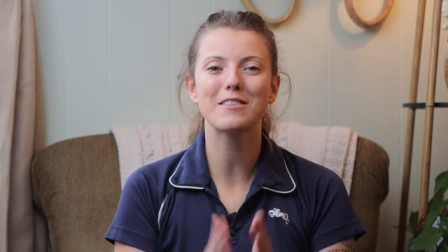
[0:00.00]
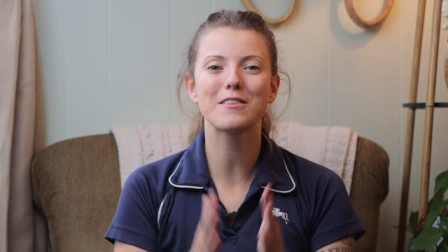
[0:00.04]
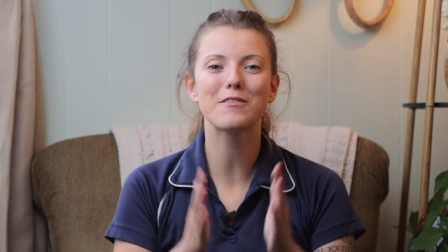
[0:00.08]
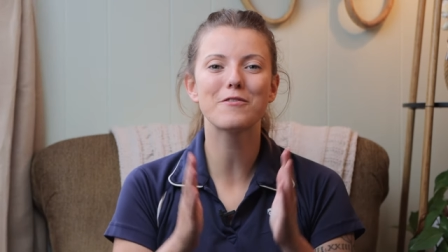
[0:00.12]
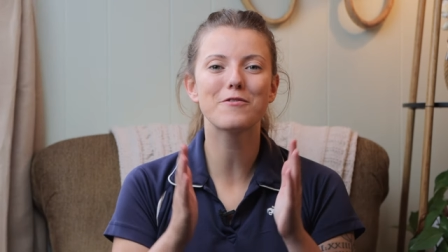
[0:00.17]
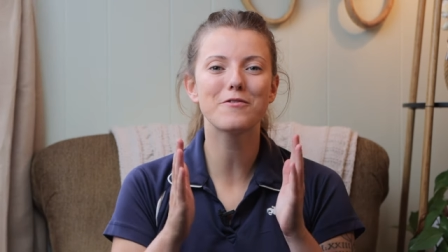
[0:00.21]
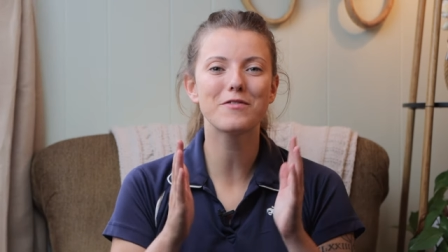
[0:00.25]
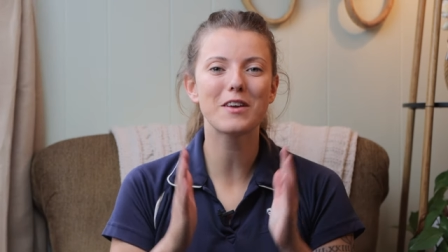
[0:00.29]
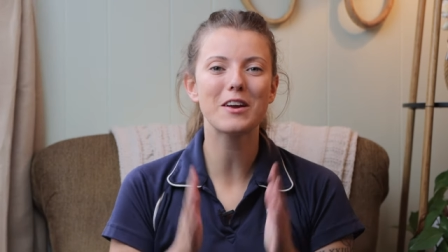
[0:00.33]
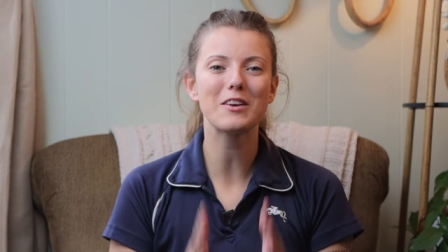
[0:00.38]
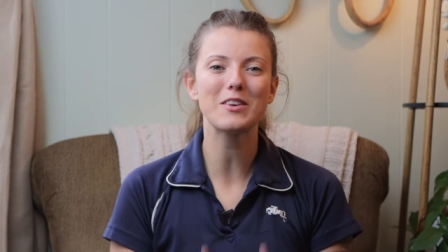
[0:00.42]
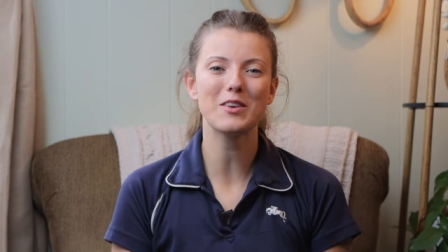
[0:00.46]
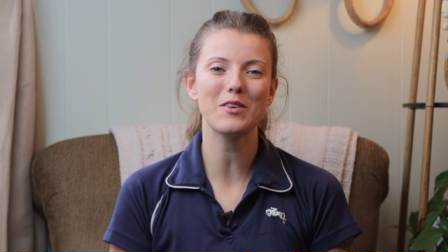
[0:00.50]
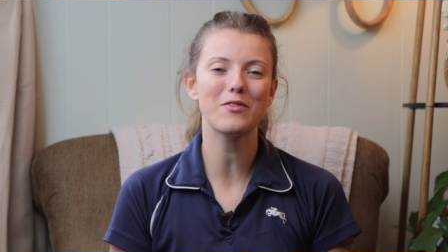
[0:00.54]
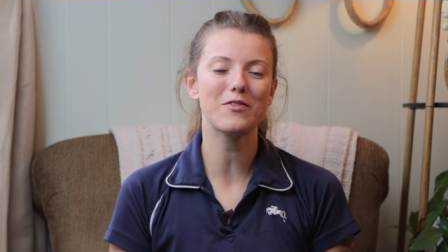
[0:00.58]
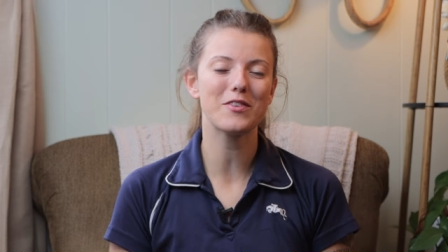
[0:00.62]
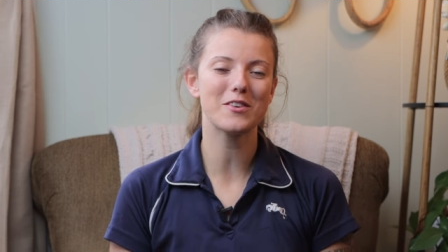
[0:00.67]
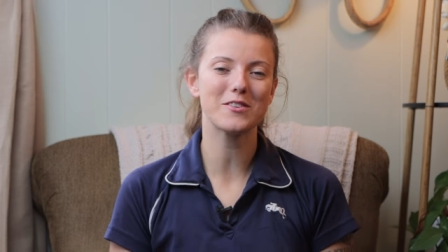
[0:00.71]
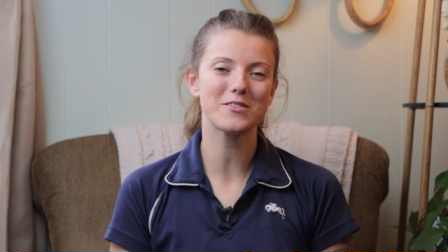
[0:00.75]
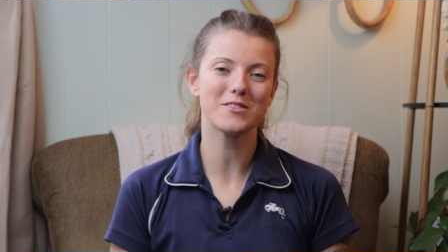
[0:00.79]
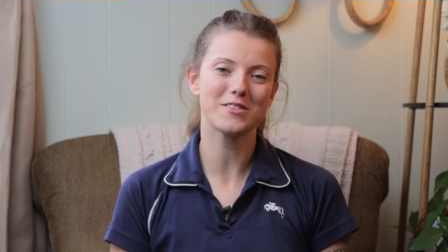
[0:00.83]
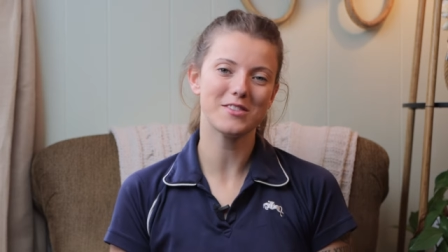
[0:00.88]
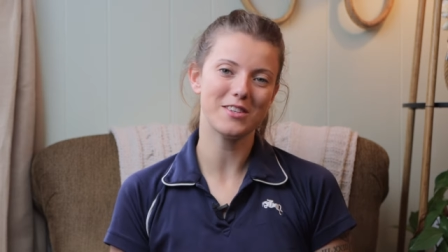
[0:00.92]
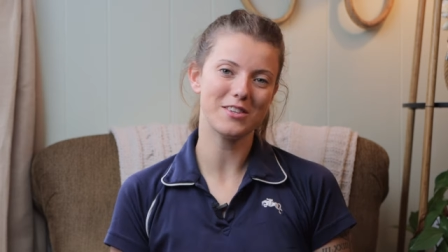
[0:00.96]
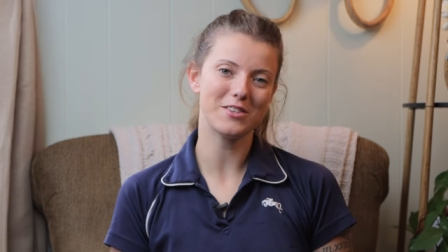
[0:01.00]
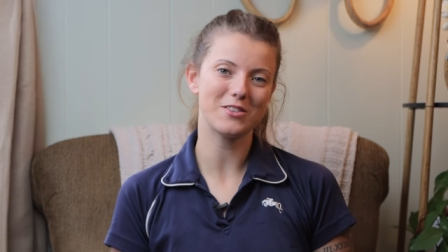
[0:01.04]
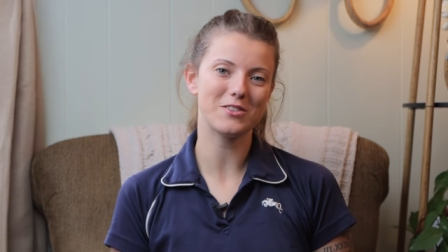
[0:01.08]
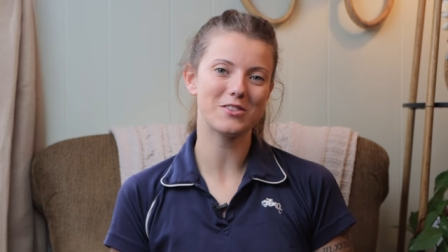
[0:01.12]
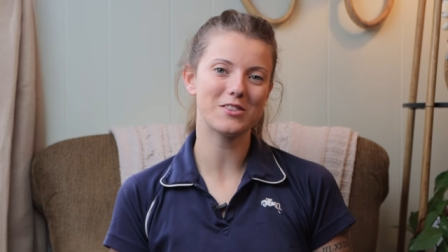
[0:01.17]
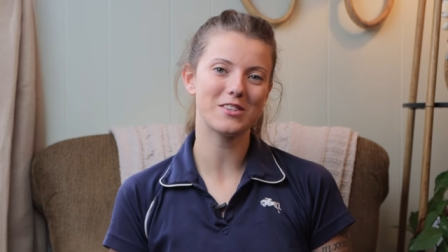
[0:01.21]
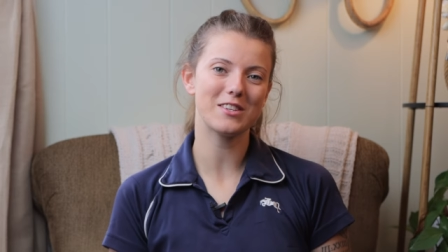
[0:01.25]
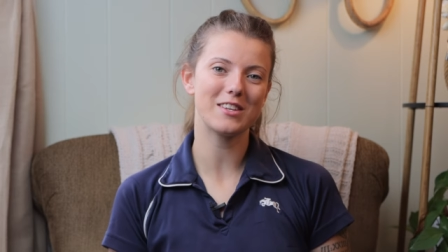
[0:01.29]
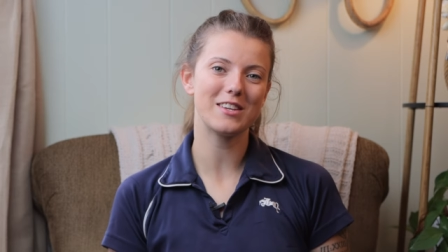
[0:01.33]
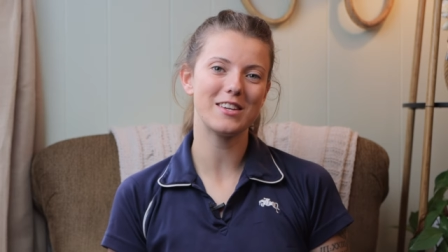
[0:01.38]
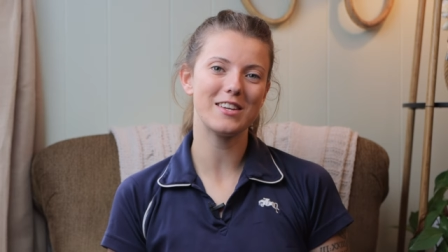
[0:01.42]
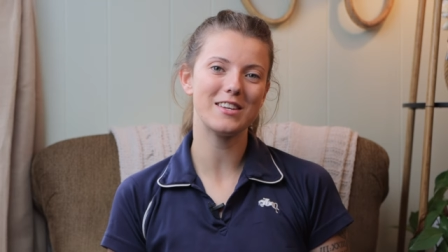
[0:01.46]
the very first thing you're
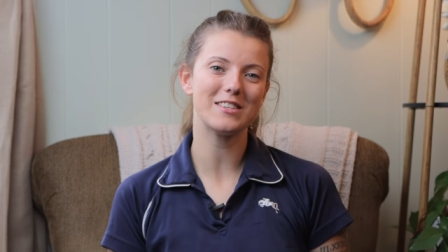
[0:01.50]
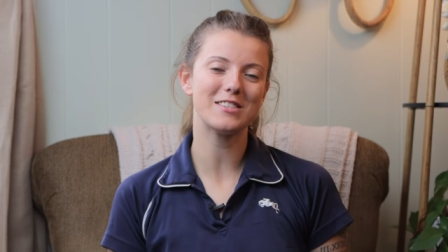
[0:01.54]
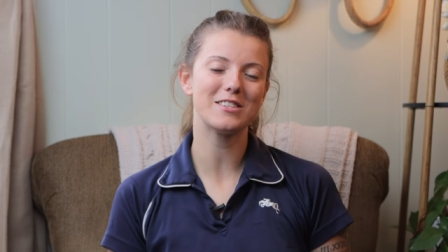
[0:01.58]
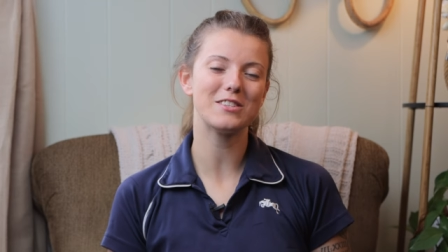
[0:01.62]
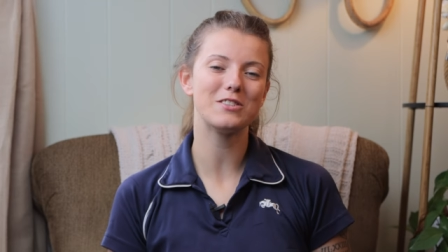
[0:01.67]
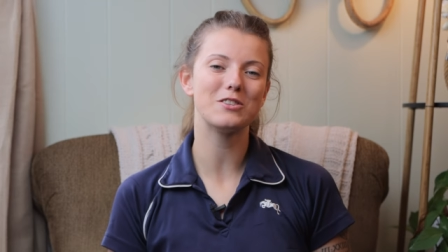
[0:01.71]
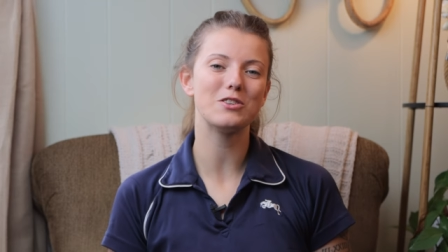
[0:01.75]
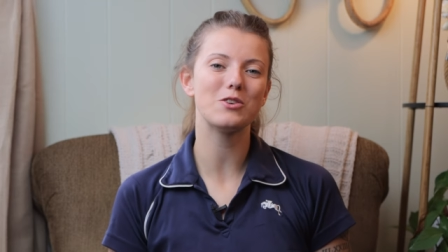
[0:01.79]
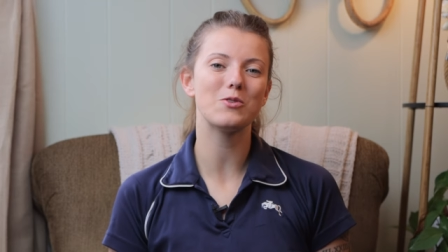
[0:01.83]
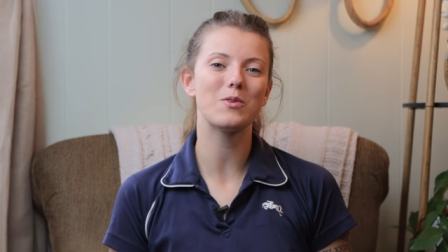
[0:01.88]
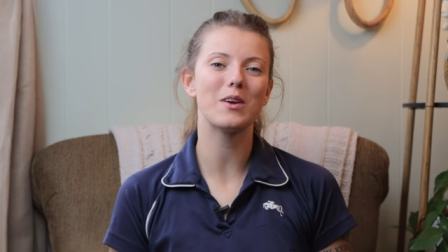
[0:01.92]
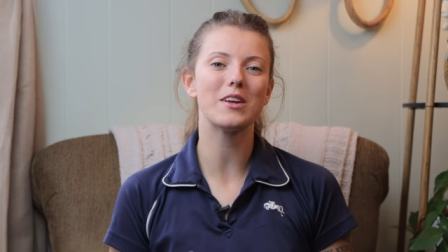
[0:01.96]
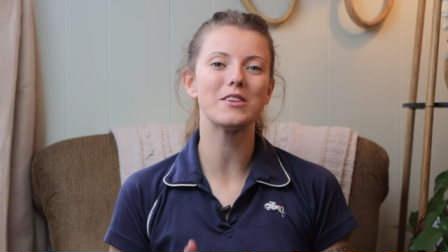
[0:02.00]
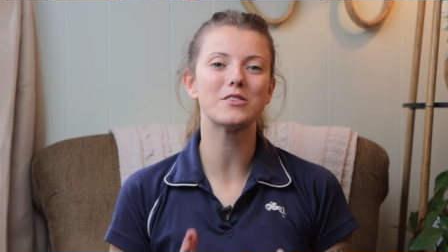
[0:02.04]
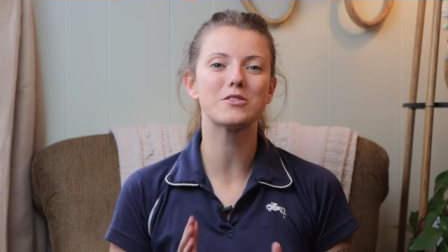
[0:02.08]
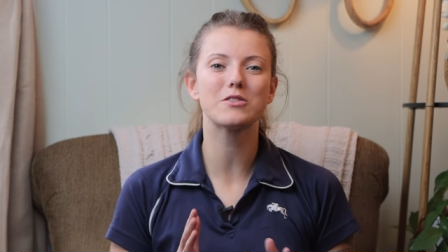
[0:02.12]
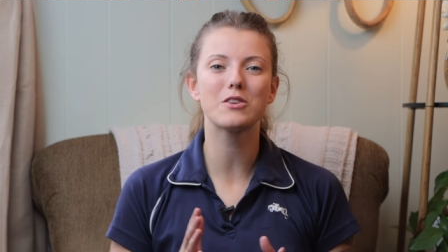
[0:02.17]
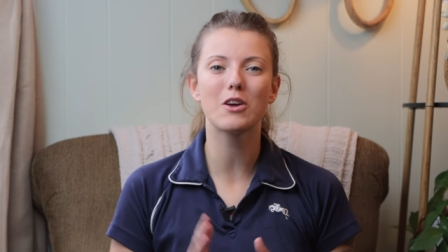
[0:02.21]
gonna need to do is